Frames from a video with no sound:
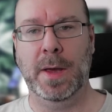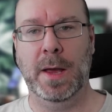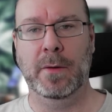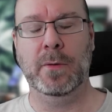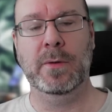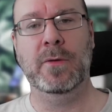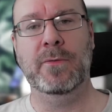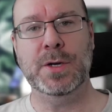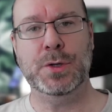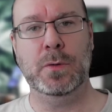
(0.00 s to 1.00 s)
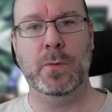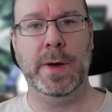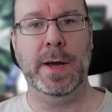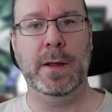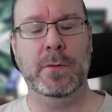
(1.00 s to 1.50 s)
So it's a visual
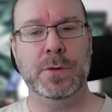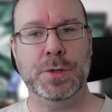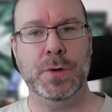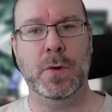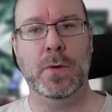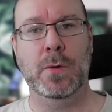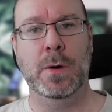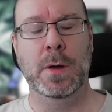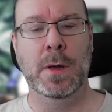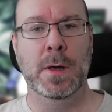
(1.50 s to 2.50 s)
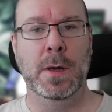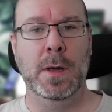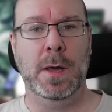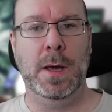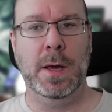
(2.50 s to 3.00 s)
way to show
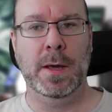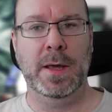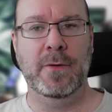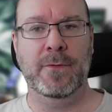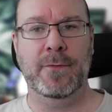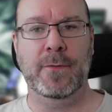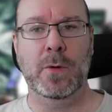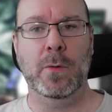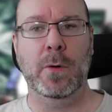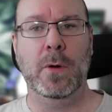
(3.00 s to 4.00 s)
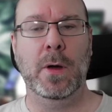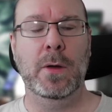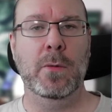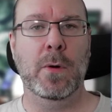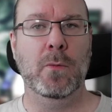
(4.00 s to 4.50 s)
if
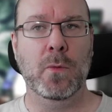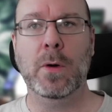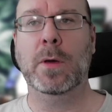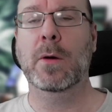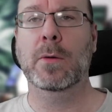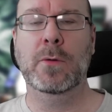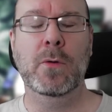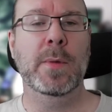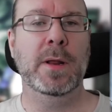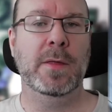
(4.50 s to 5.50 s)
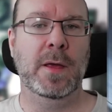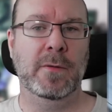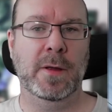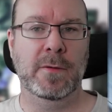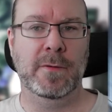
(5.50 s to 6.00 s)
you are working on too many things at
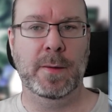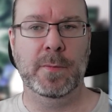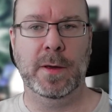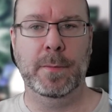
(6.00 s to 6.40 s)
the same time.